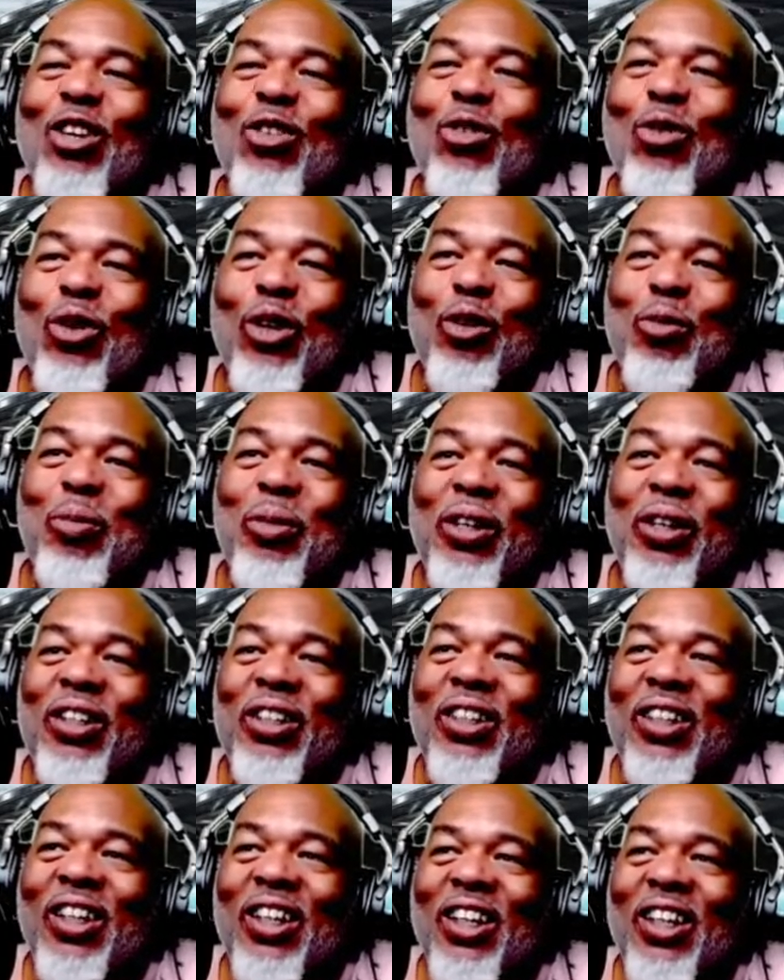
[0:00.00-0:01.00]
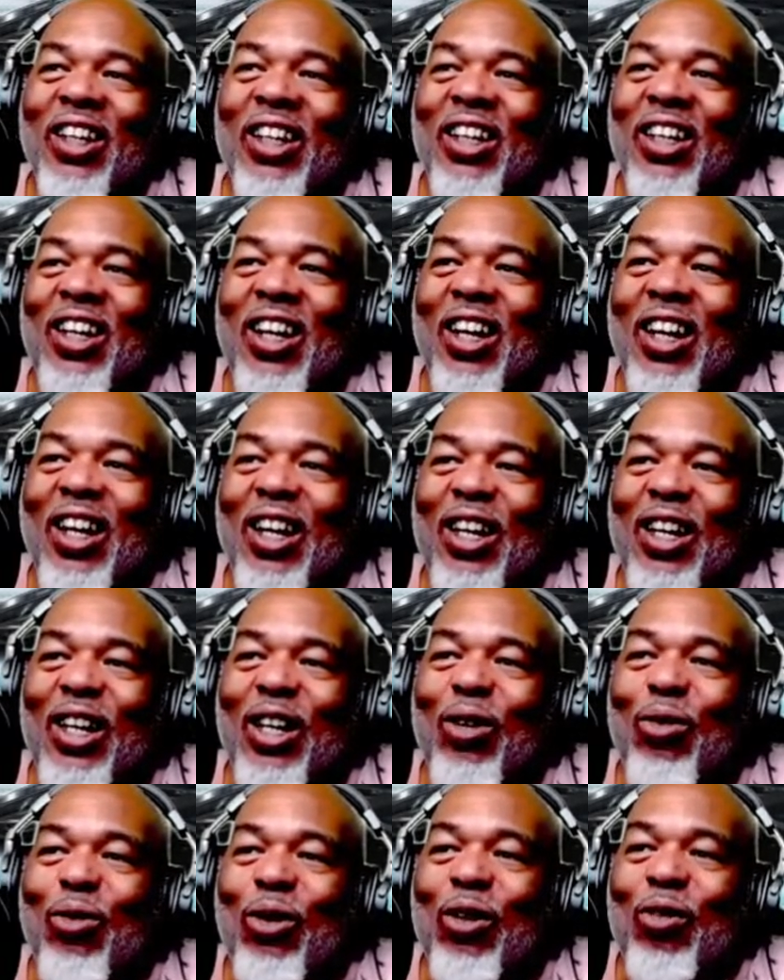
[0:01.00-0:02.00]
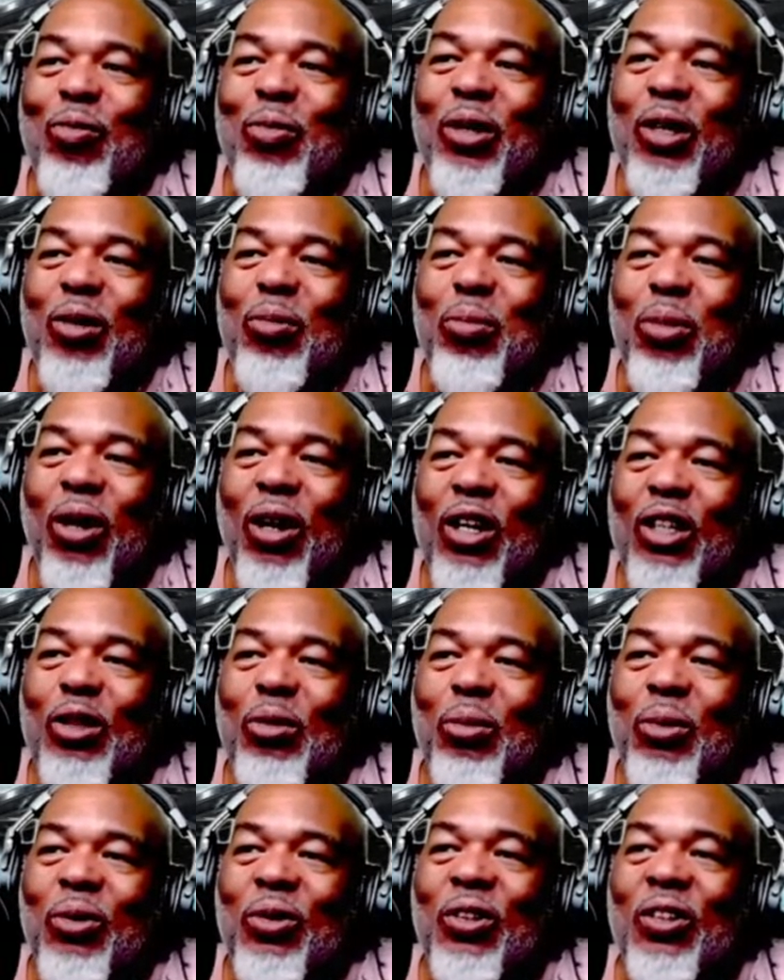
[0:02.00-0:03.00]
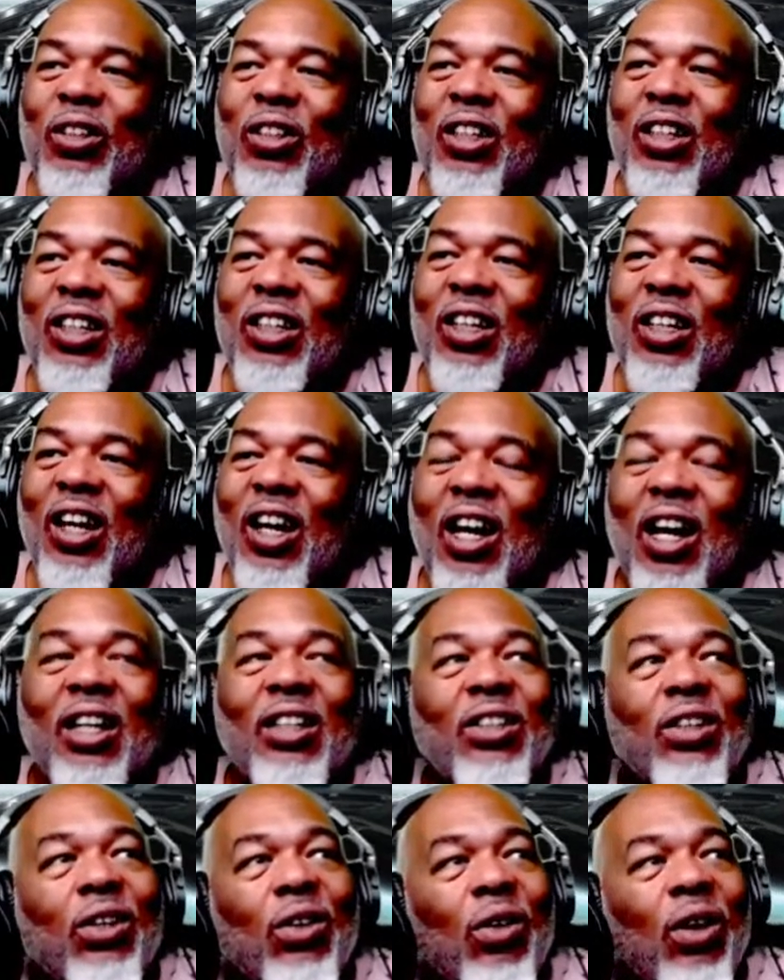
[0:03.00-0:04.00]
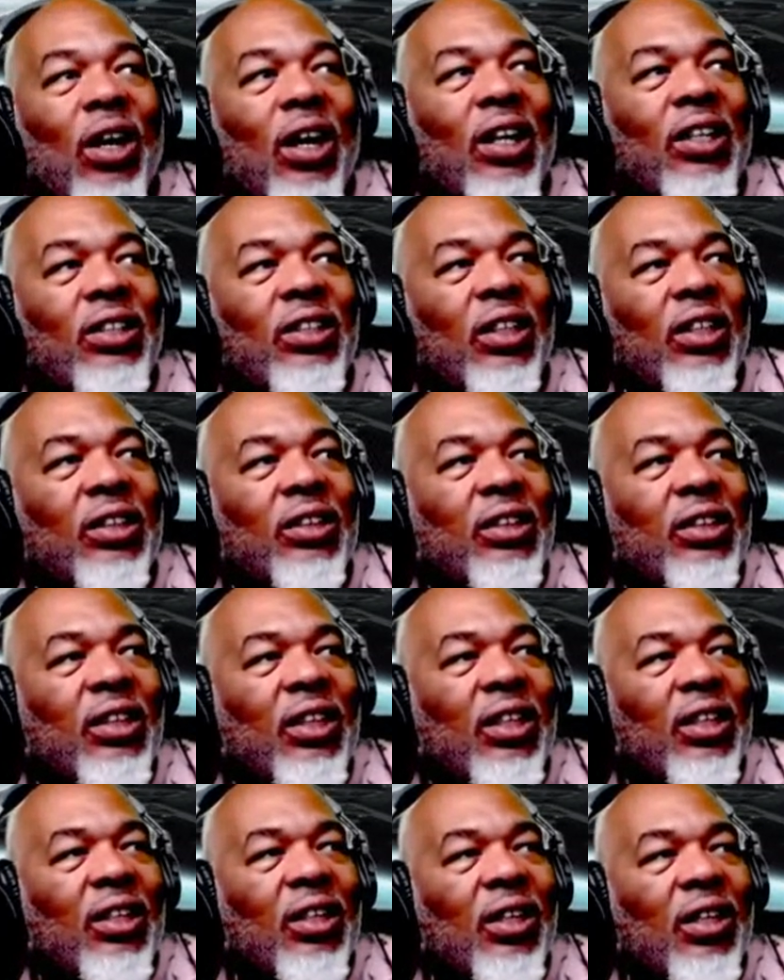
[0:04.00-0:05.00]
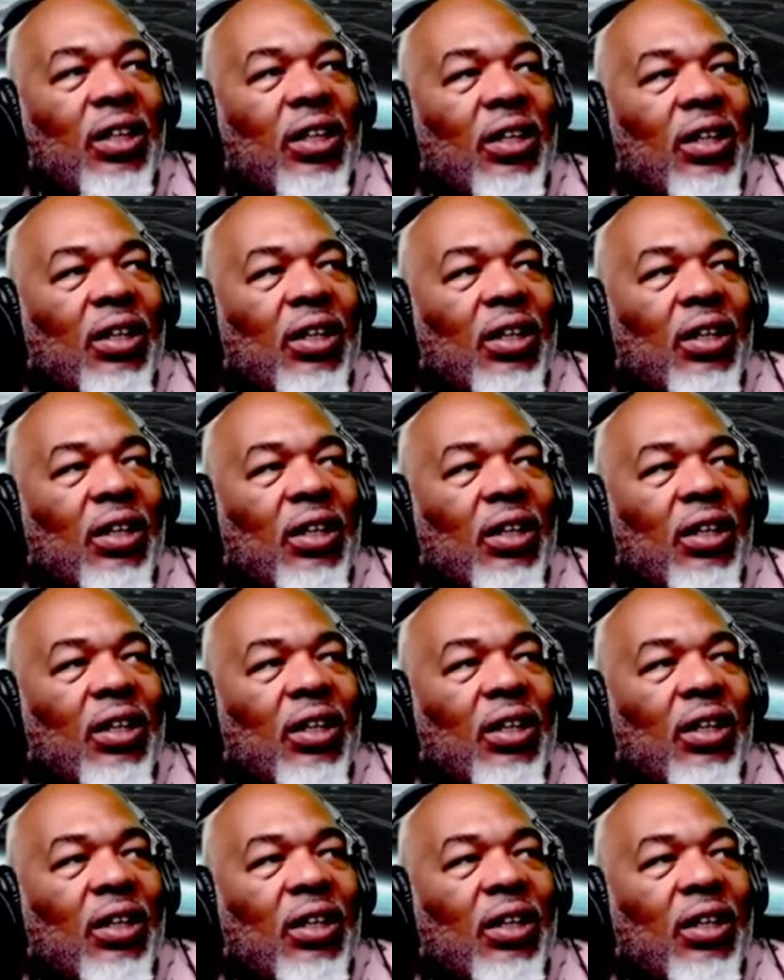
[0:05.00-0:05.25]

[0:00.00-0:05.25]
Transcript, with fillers: It would have been. Uh, it would have been impossible. I, you know, I just did...